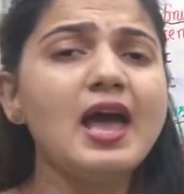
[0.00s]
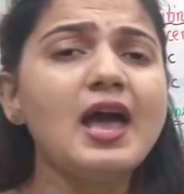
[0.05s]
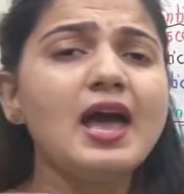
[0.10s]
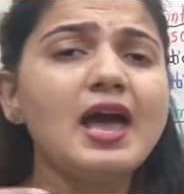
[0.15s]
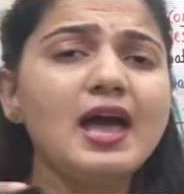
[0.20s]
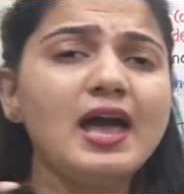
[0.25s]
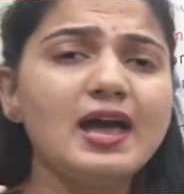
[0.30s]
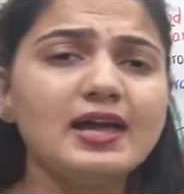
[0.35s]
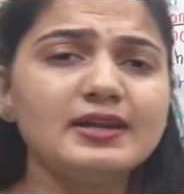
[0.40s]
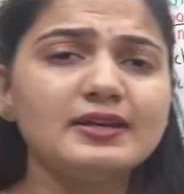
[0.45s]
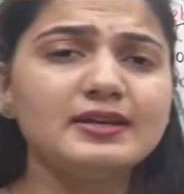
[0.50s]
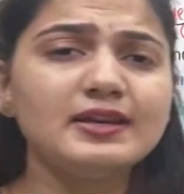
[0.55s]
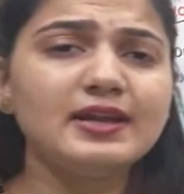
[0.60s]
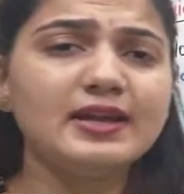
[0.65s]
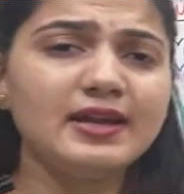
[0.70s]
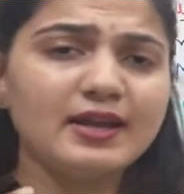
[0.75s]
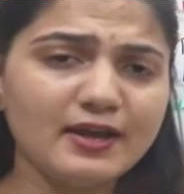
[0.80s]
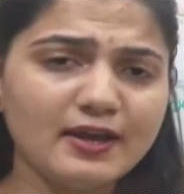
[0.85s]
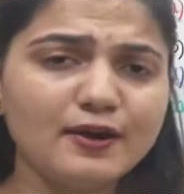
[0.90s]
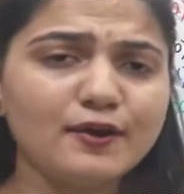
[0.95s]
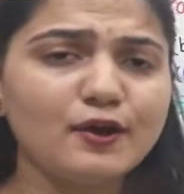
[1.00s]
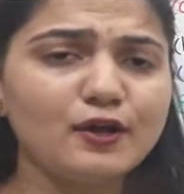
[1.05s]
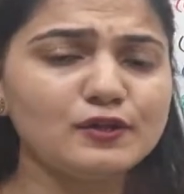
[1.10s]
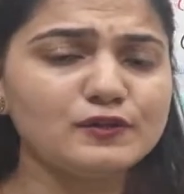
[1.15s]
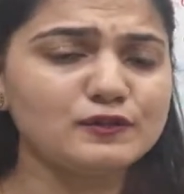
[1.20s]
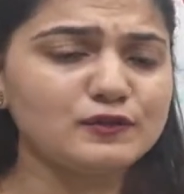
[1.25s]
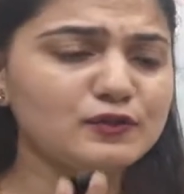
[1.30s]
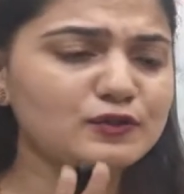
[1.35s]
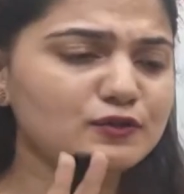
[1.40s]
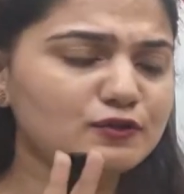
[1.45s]
and here
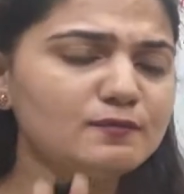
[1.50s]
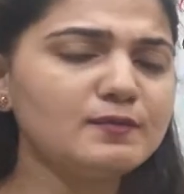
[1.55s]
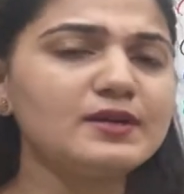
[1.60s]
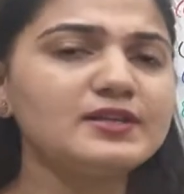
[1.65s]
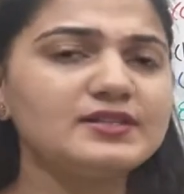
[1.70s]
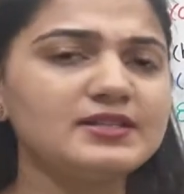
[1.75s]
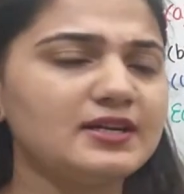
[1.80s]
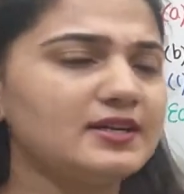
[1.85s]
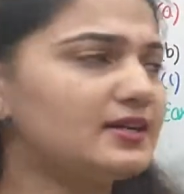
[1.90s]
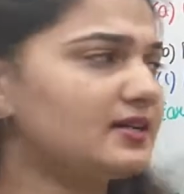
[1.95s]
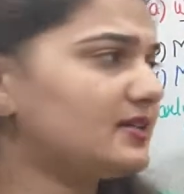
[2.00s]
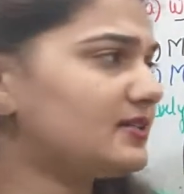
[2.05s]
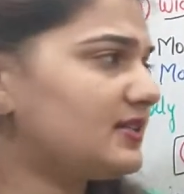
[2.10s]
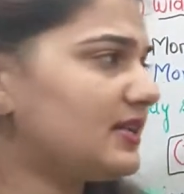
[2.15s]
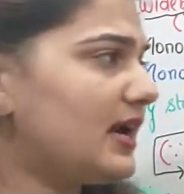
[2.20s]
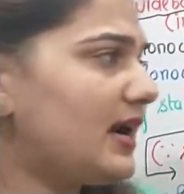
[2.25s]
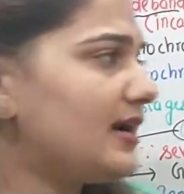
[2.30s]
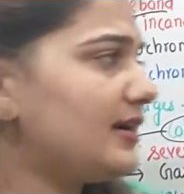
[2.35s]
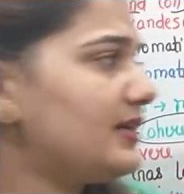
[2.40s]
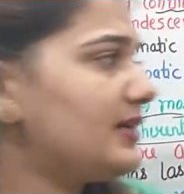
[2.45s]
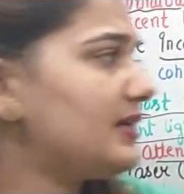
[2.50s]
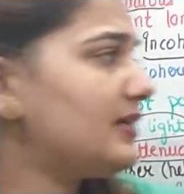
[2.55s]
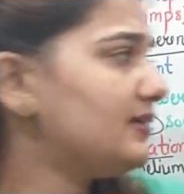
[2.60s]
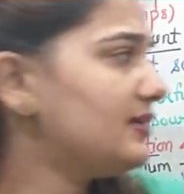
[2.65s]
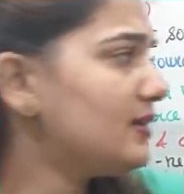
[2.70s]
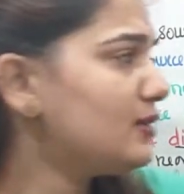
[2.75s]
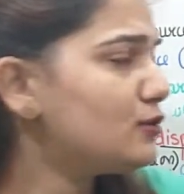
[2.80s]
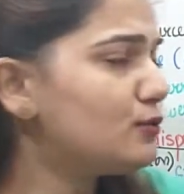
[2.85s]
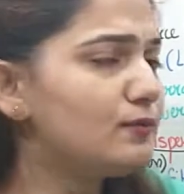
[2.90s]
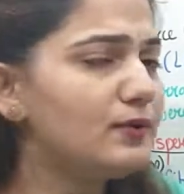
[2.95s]
also you must understand, in
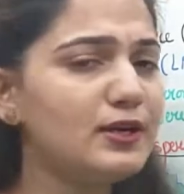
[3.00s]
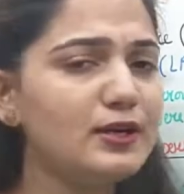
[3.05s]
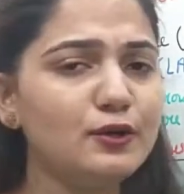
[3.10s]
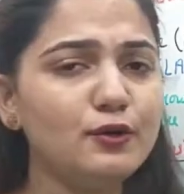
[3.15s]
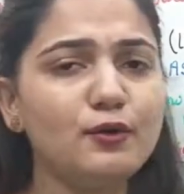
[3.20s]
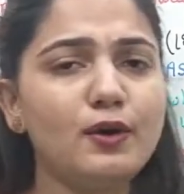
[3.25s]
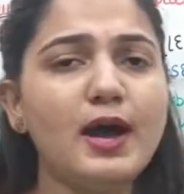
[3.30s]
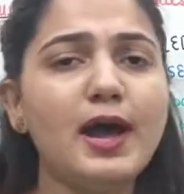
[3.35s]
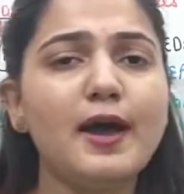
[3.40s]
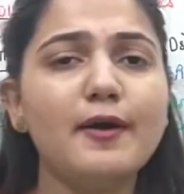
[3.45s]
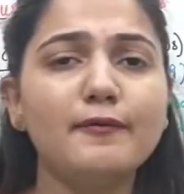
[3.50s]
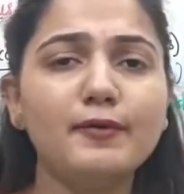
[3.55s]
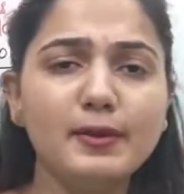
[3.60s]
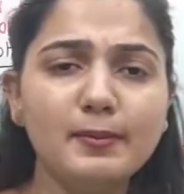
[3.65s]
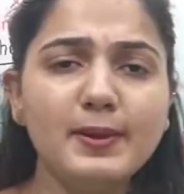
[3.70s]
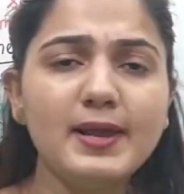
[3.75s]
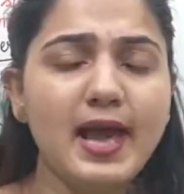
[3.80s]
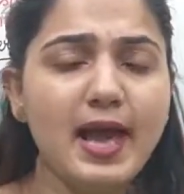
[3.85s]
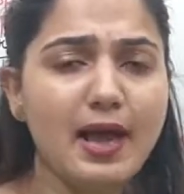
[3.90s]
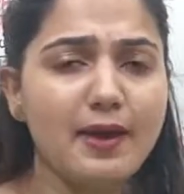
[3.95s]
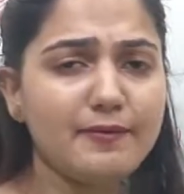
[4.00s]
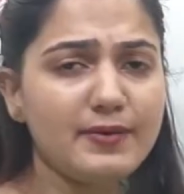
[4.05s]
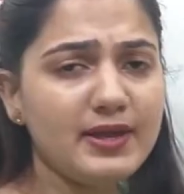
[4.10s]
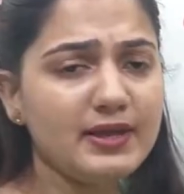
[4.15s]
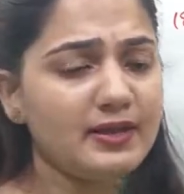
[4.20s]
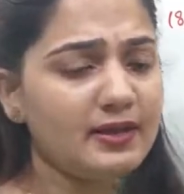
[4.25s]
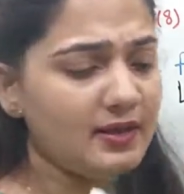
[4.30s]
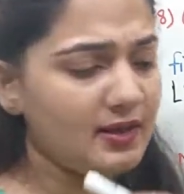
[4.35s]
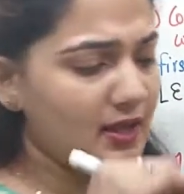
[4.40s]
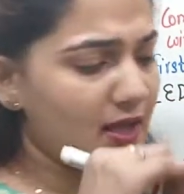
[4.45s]
this window I will be
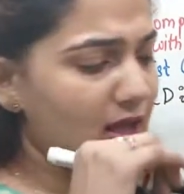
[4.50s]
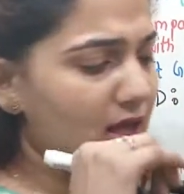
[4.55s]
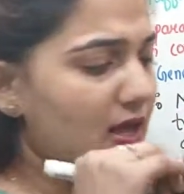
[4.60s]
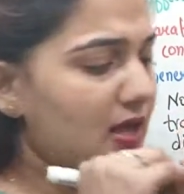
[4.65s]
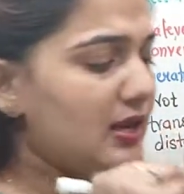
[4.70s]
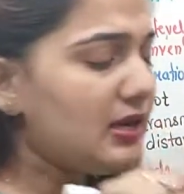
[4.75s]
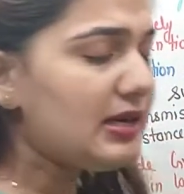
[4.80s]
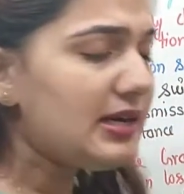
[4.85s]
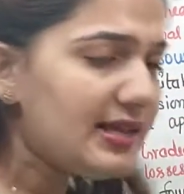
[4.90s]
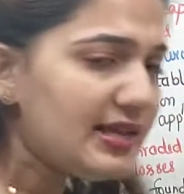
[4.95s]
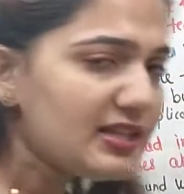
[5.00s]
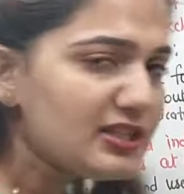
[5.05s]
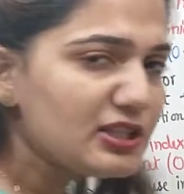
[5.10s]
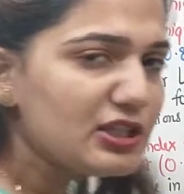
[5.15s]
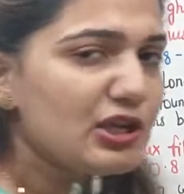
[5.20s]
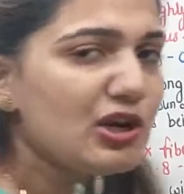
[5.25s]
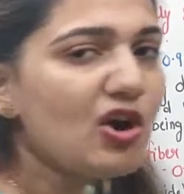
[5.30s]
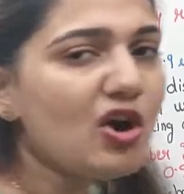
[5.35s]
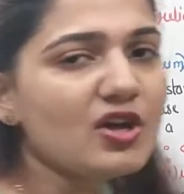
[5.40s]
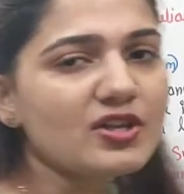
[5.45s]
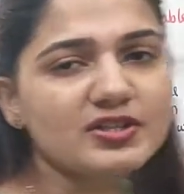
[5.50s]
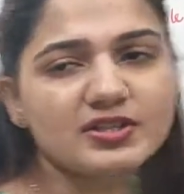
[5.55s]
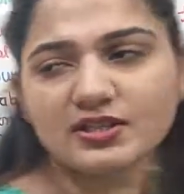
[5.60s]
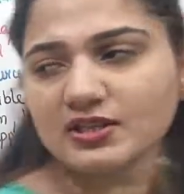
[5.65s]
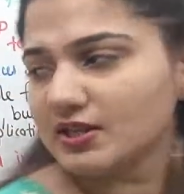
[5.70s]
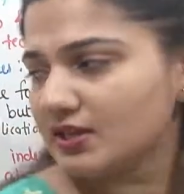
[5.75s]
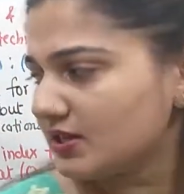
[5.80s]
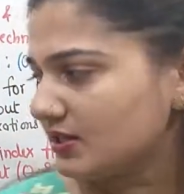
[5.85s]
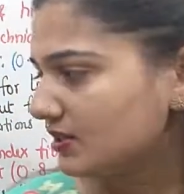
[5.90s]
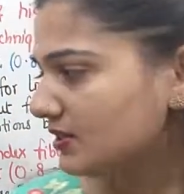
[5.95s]
having least
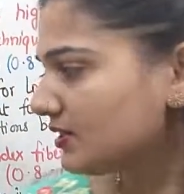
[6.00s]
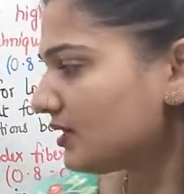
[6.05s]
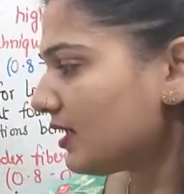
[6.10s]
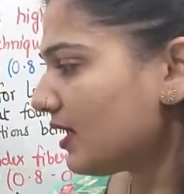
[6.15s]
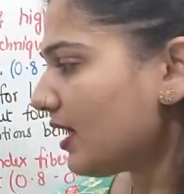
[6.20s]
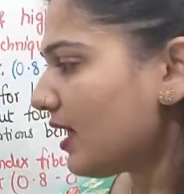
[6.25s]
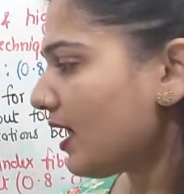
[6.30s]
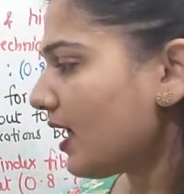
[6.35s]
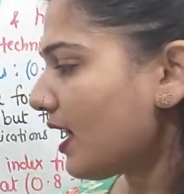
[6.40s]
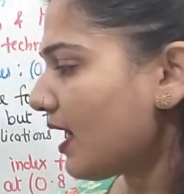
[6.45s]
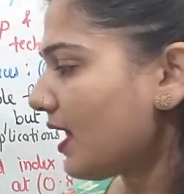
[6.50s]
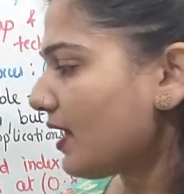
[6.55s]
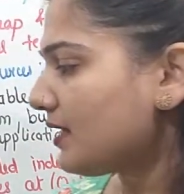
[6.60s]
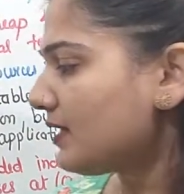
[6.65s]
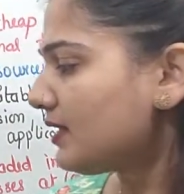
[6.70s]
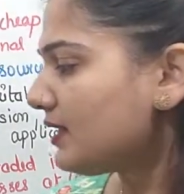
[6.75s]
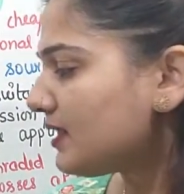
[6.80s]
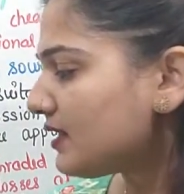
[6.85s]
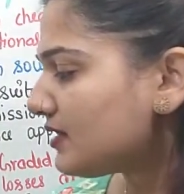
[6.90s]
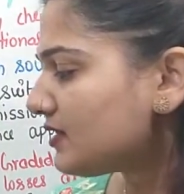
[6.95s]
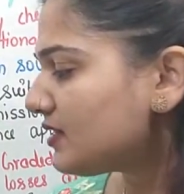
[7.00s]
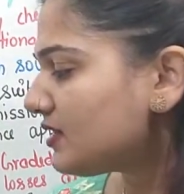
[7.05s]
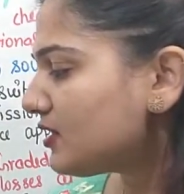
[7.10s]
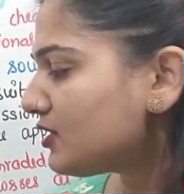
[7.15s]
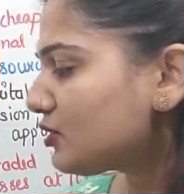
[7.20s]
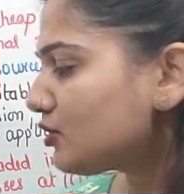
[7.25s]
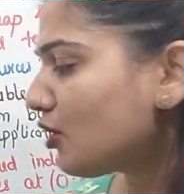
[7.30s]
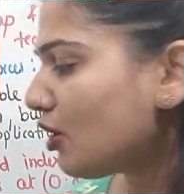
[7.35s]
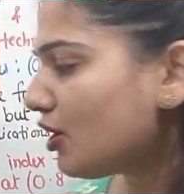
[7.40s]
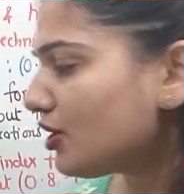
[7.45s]
losses and least
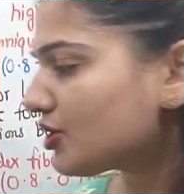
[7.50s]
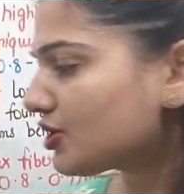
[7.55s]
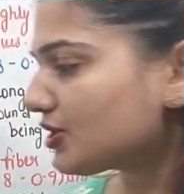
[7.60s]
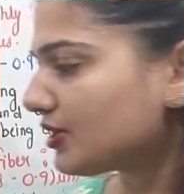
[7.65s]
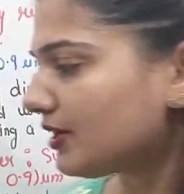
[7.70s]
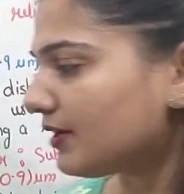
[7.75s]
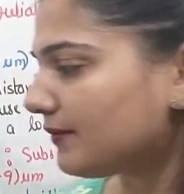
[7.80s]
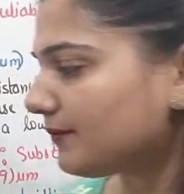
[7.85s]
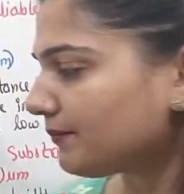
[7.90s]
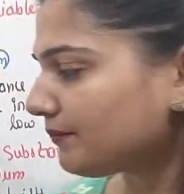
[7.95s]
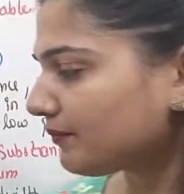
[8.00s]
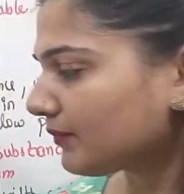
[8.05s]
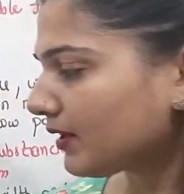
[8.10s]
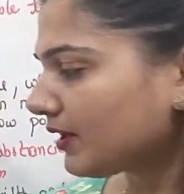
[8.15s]
distortion,